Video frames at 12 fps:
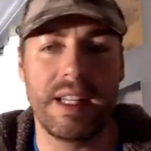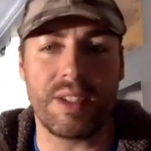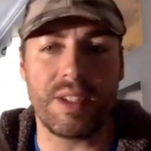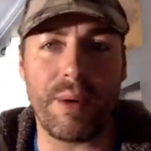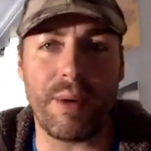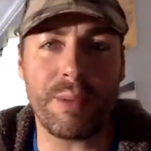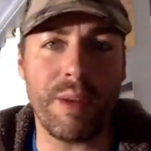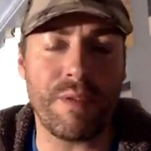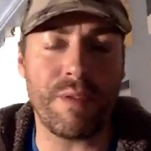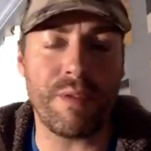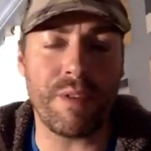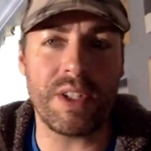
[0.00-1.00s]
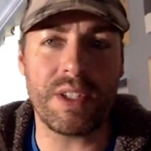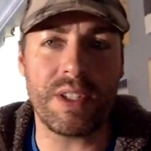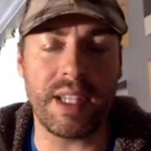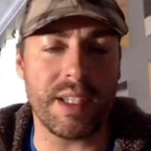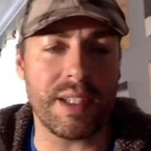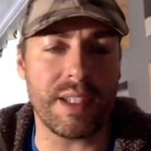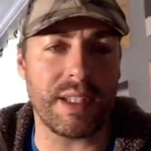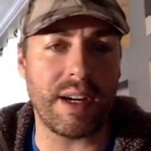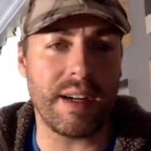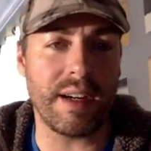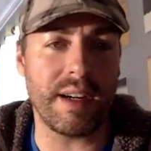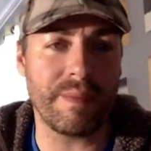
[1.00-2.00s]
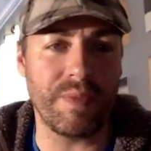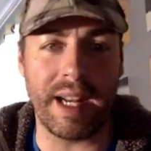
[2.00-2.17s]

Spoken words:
So that was my first DSLR.